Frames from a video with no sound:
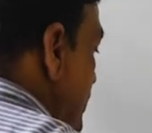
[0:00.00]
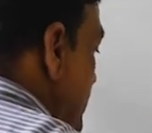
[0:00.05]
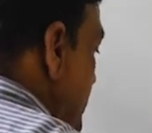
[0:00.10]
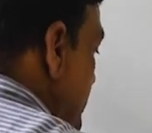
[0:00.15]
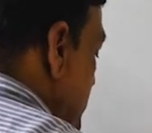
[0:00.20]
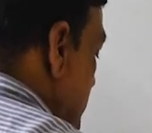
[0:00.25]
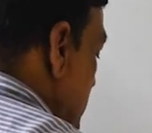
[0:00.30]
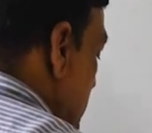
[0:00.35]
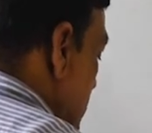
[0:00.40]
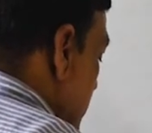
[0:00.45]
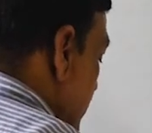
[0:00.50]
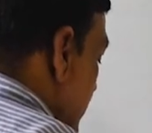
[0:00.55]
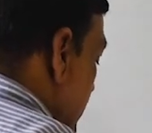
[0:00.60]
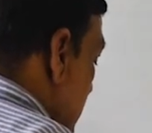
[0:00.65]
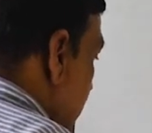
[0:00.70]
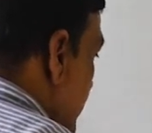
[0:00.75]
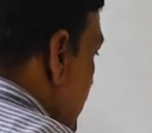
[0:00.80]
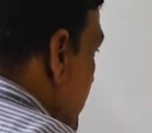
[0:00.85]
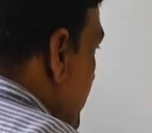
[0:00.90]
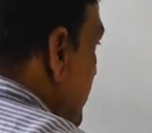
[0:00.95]
this
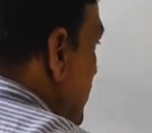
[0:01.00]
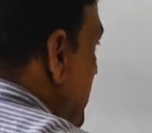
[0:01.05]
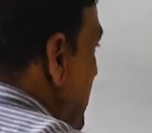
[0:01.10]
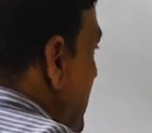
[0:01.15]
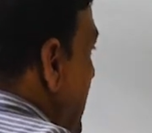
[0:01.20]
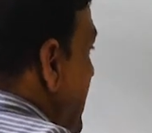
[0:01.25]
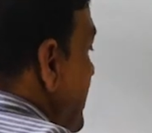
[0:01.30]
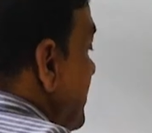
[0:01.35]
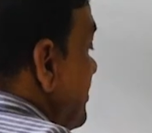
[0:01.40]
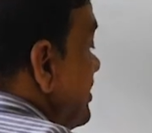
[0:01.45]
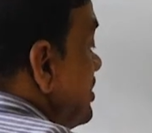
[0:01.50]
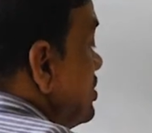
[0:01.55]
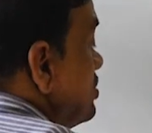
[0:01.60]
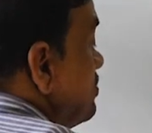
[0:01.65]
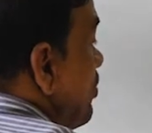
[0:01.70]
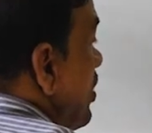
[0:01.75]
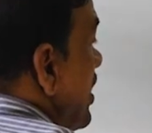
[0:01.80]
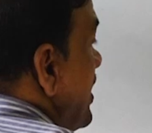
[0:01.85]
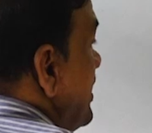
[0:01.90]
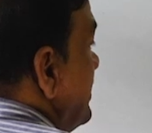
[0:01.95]
perpendicular, and this
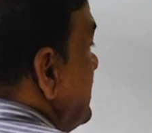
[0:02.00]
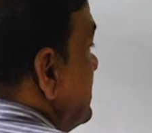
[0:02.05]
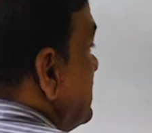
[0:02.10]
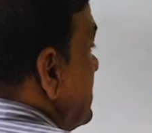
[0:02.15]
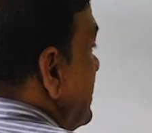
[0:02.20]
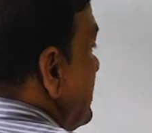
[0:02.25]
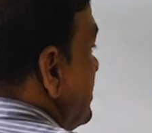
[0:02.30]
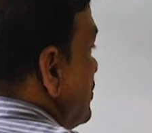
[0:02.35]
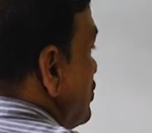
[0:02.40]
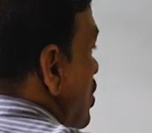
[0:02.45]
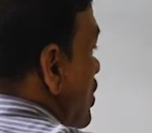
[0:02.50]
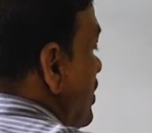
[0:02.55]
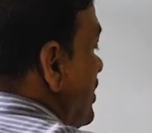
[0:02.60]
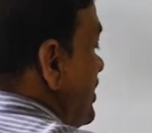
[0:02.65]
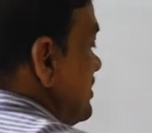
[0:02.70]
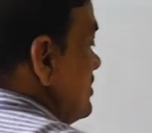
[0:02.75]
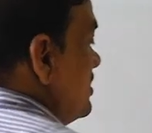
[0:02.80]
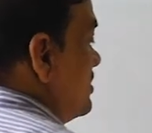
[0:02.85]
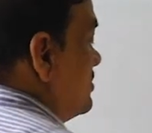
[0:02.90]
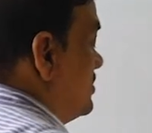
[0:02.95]
point is, let us call it
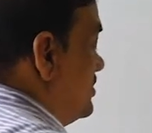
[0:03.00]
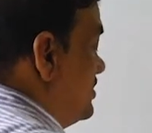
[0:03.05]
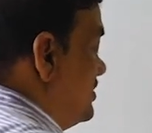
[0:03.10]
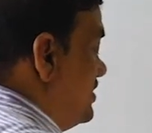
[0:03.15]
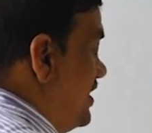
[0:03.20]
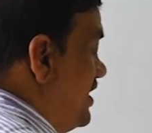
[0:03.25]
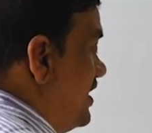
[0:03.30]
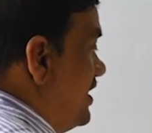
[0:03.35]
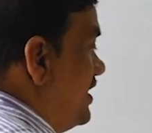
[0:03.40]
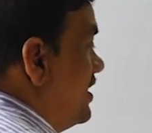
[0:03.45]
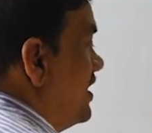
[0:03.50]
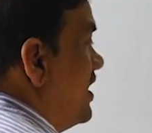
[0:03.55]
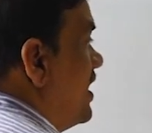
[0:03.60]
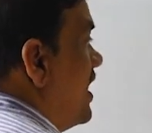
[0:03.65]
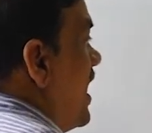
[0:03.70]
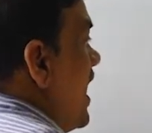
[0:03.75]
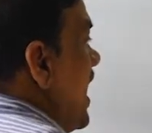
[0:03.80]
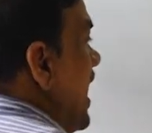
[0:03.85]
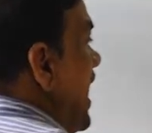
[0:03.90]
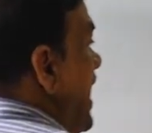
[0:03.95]
as a C,
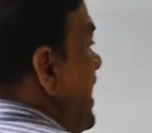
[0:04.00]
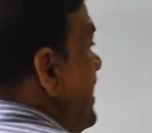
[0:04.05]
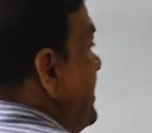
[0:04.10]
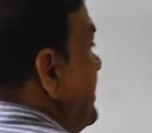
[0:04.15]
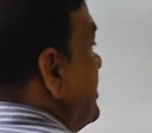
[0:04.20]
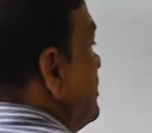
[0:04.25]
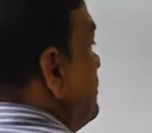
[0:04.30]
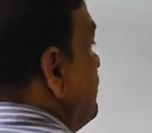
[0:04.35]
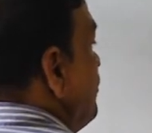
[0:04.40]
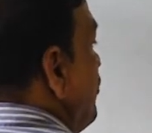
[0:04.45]
and this